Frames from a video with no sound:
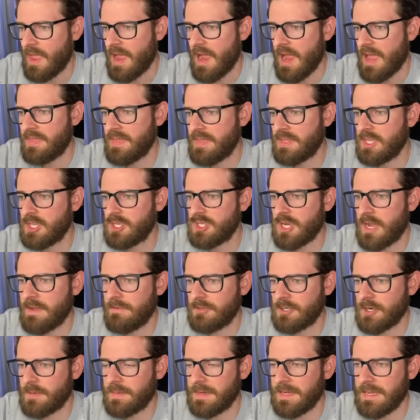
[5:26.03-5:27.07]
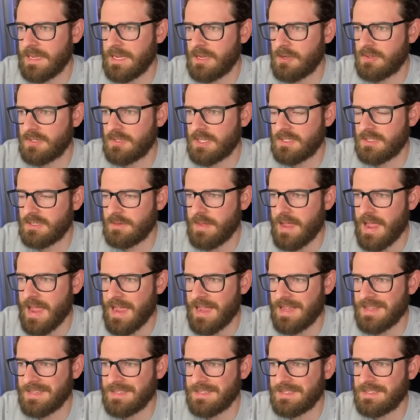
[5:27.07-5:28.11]
I think the JavaScript ecosystem
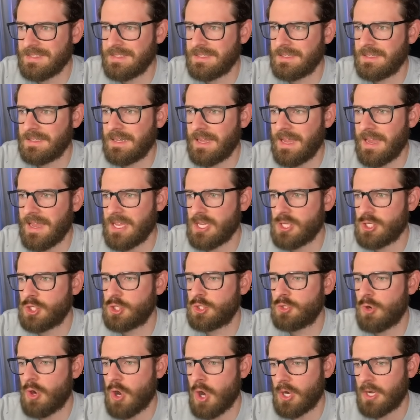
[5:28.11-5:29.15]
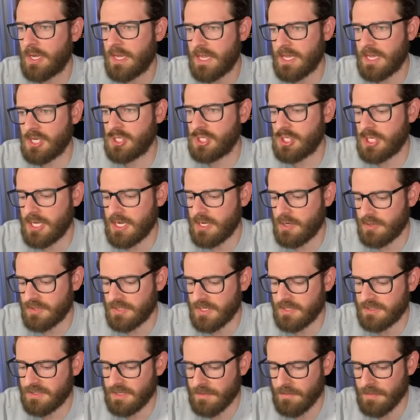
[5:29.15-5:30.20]
has a strong-ish
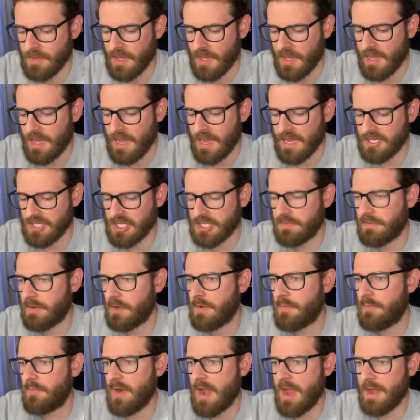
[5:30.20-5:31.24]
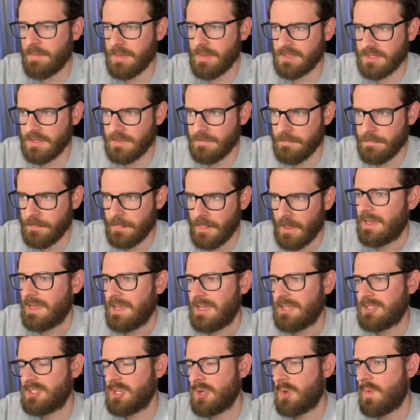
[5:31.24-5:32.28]
ecosystem. It's just very fragmented.
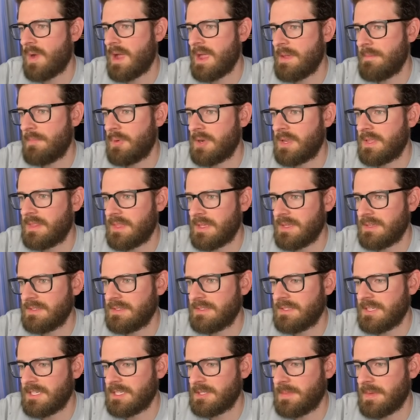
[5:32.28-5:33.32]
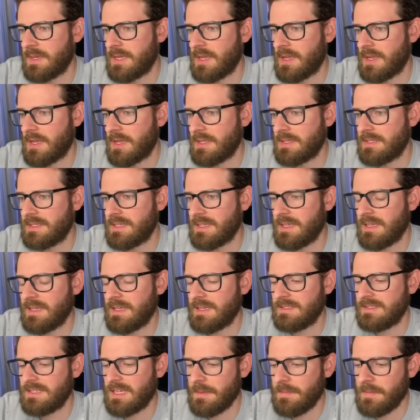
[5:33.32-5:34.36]
And so why I'm putting this is because
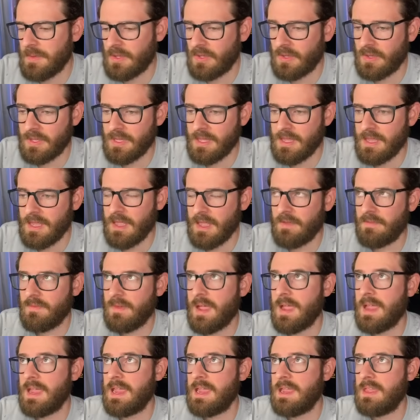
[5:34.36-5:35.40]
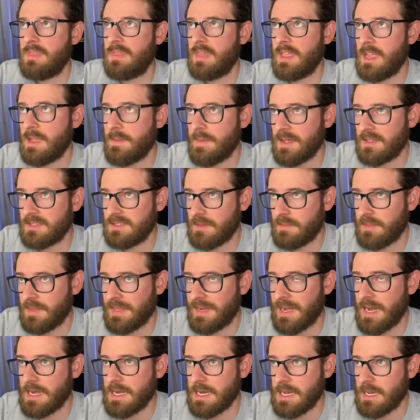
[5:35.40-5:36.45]
typically, if I think about something
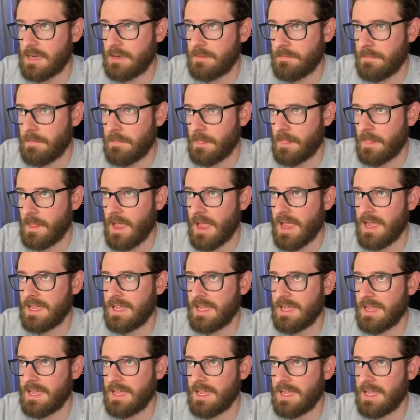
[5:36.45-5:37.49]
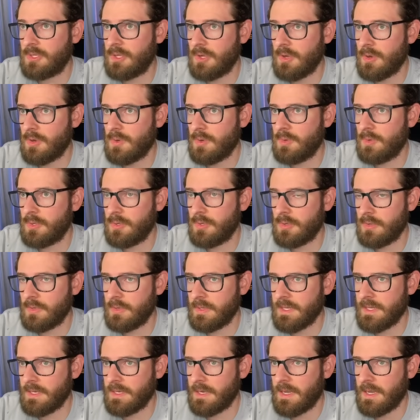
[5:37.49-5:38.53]
that I need, I can just go Google
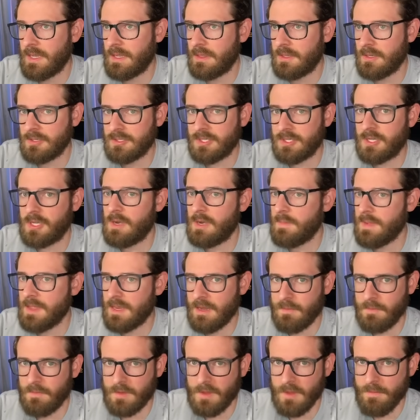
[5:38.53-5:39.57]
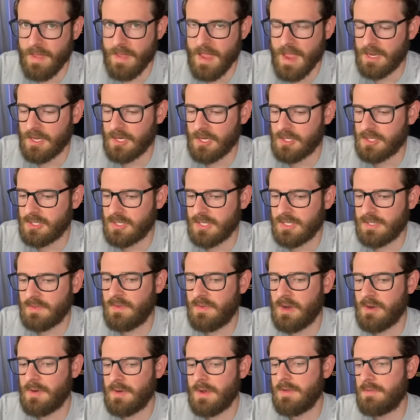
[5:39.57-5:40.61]
it. There's going to be an npm package. It's
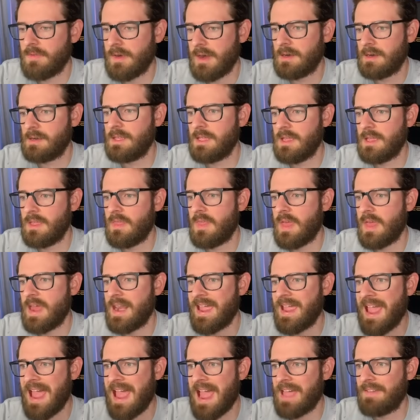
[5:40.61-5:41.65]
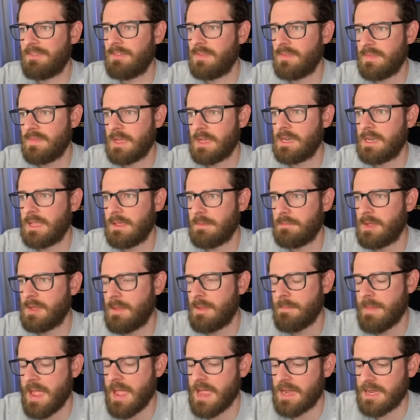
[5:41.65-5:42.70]
very rarely that I haven't found an
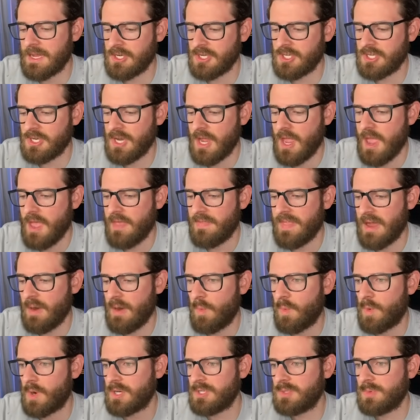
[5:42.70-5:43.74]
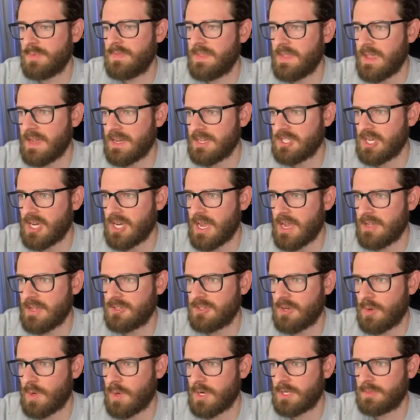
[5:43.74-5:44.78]
npm package that works with Next.js
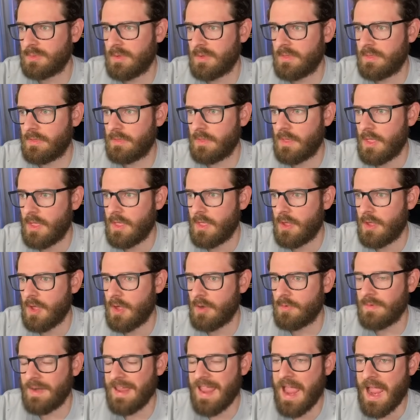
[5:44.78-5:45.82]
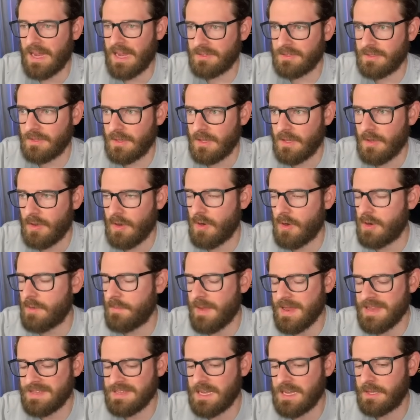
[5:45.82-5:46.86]
or works with React. Or it
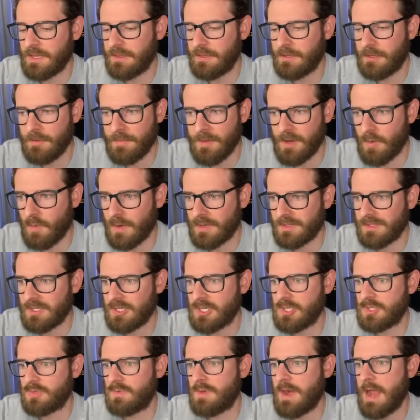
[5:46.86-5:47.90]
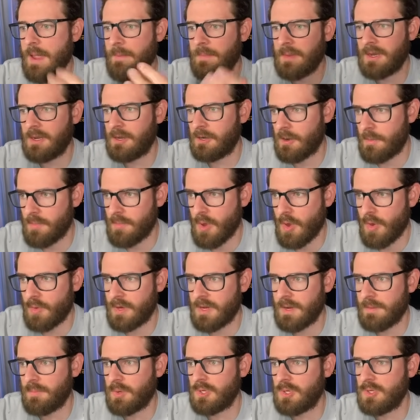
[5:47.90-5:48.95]
might take a little bit of work to just wrap it in a
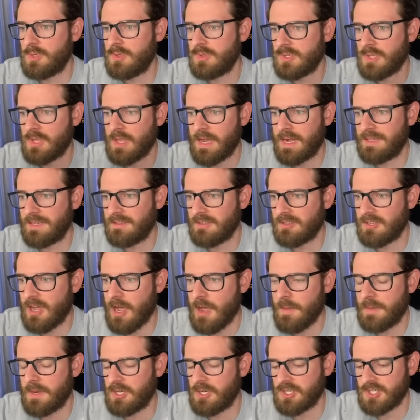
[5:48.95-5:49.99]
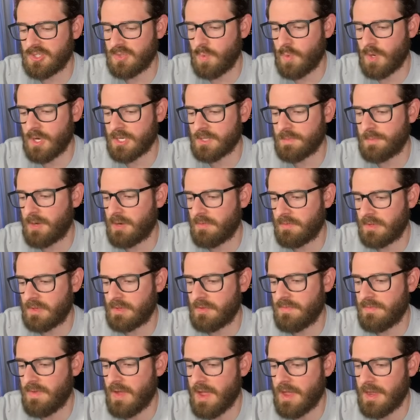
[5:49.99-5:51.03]
component, put use client at the top, and it just works perfectly
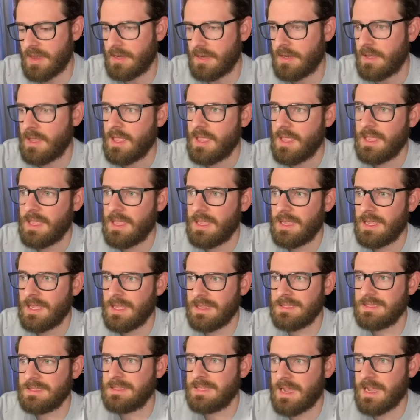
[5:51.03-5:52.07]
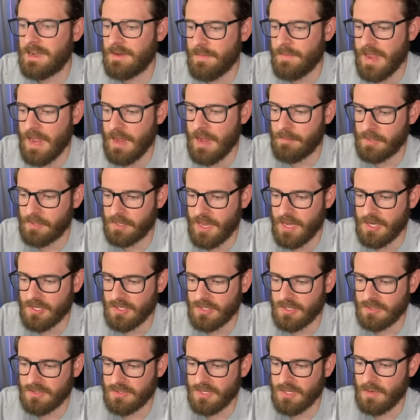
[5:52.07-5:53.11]
fine inside of my
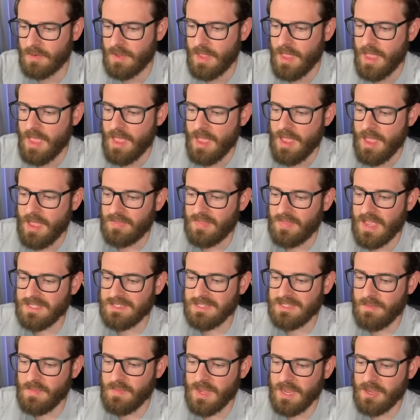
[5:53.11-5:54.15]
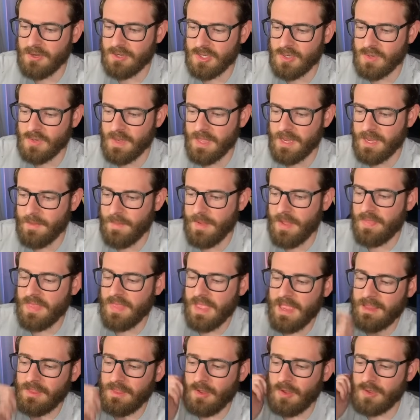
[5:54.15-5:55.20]
application. So that's something I do like about
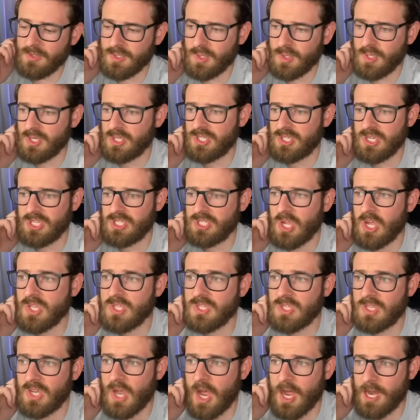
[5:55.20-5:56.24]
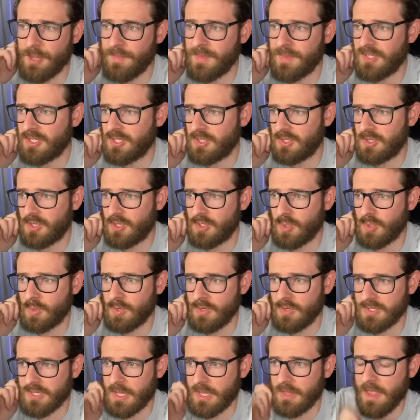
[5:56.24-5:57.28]
that. And also, there's just tons of documents and
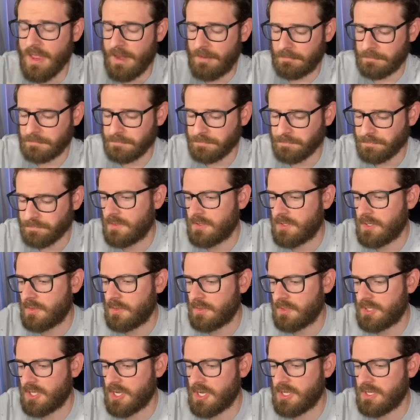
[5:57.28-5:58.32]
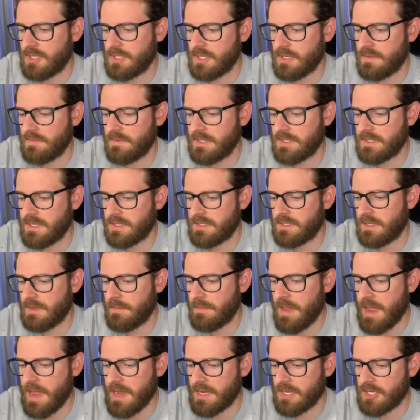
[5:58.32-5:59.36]
tutorials online. So tons of existing
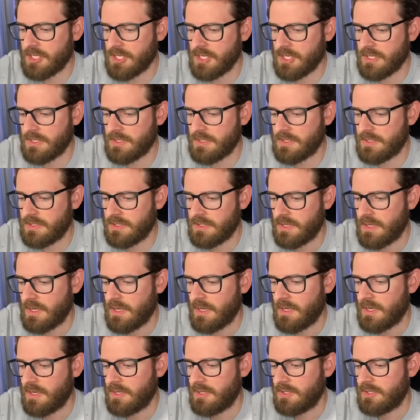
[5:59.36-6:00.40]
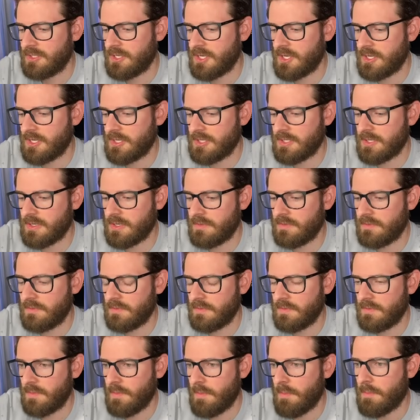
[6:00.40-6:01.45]
packages, tons
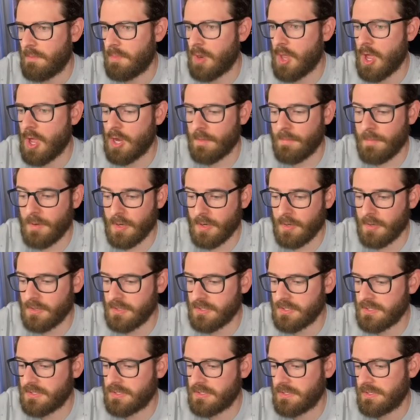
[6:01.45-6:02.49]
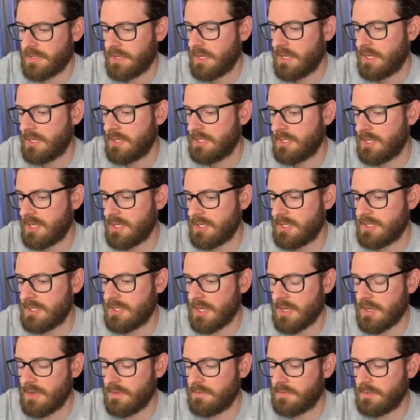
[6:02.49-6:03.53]
of blog posts, tons
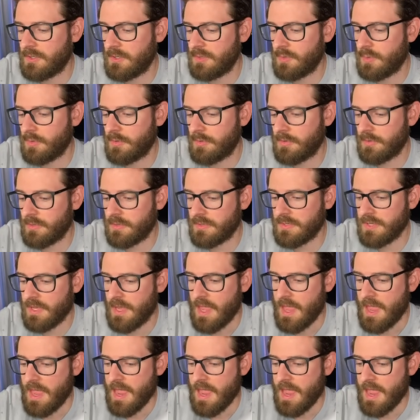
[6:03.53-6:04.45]
of tutorials.